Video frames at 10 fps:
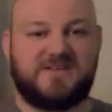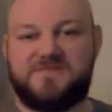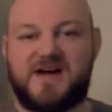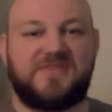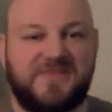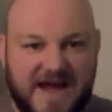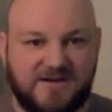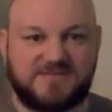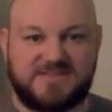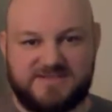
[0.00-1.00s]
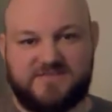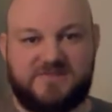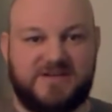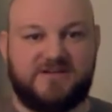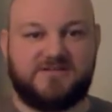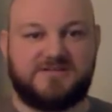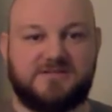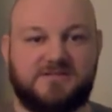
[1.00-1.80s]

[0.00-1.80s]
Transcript: if not thousands of years.